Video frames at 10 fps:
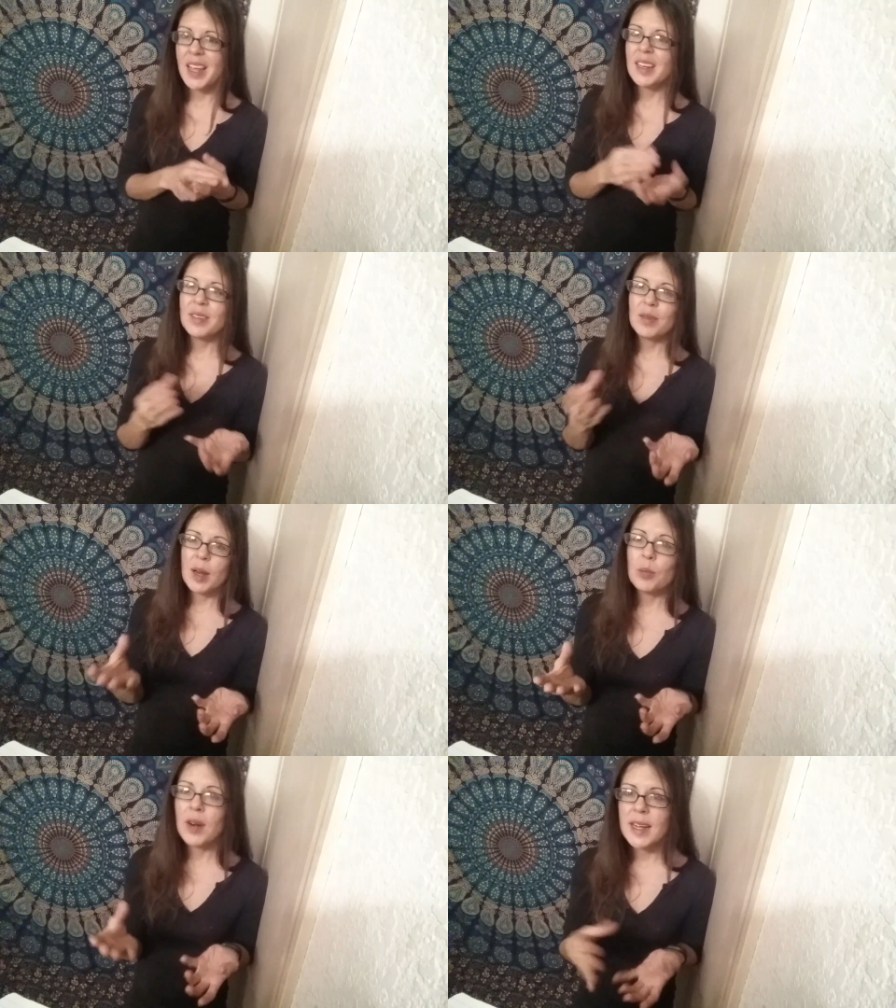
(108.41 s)
And
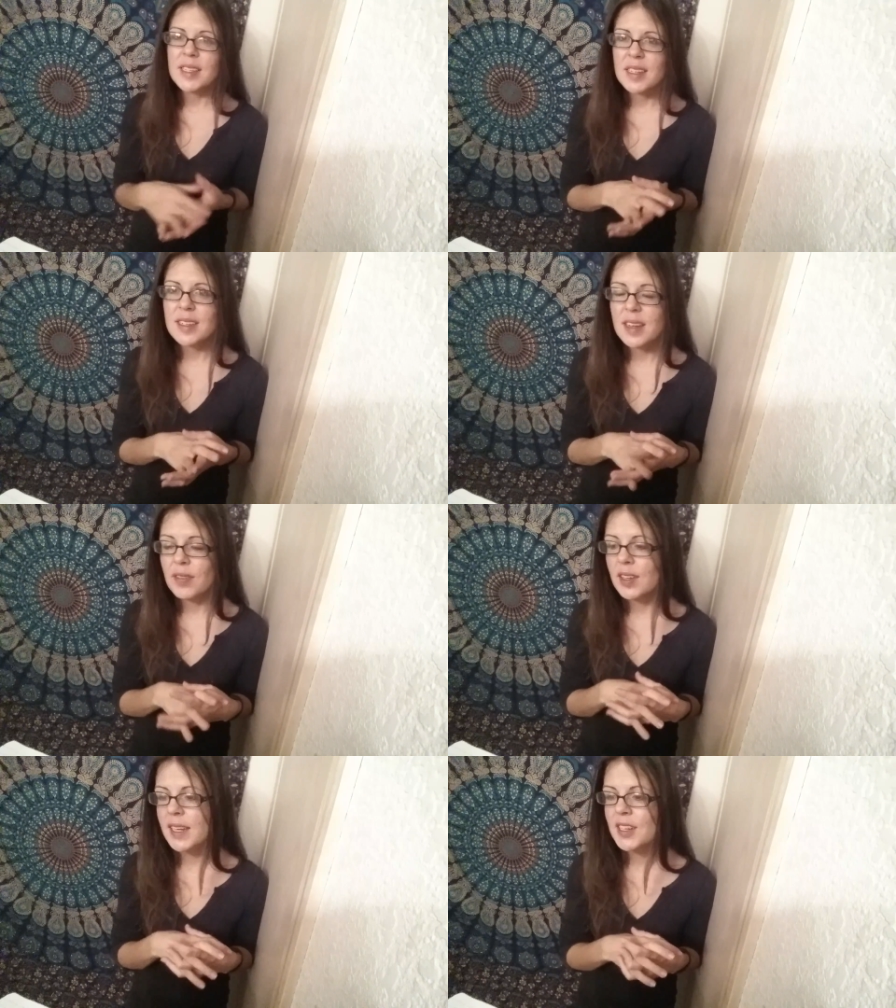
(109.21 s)
and price is
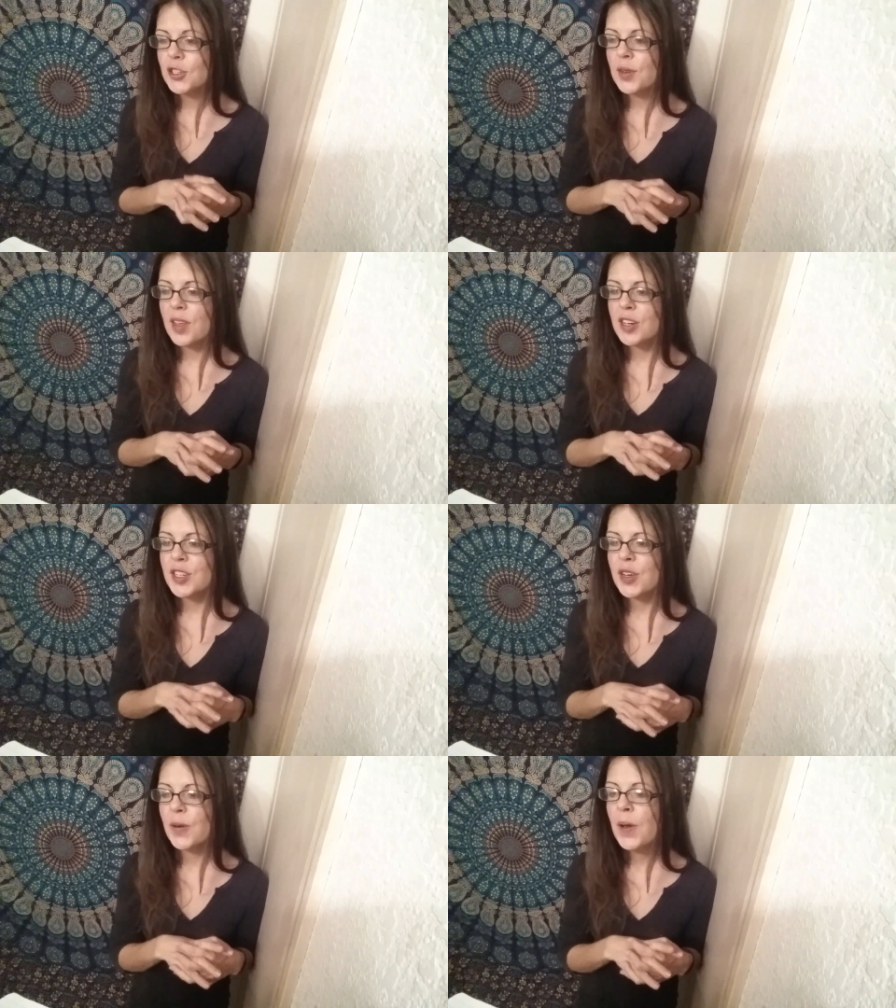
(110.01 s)
definitely an issue there
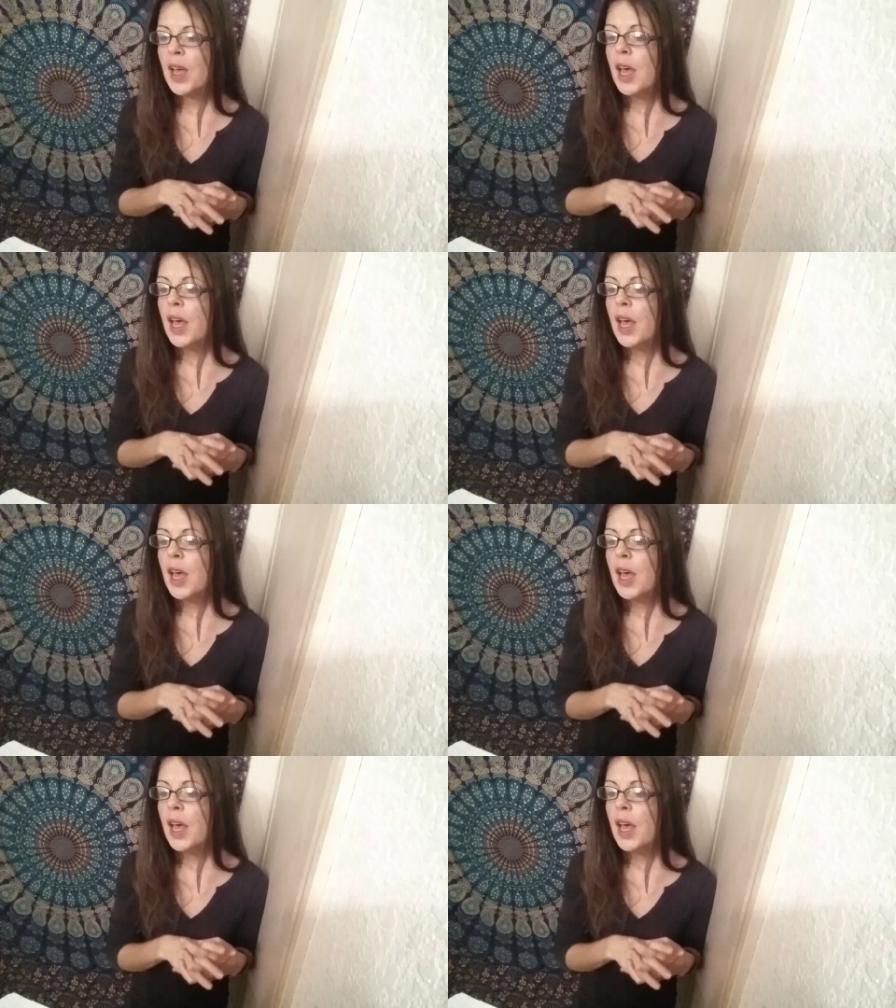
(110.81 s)
too.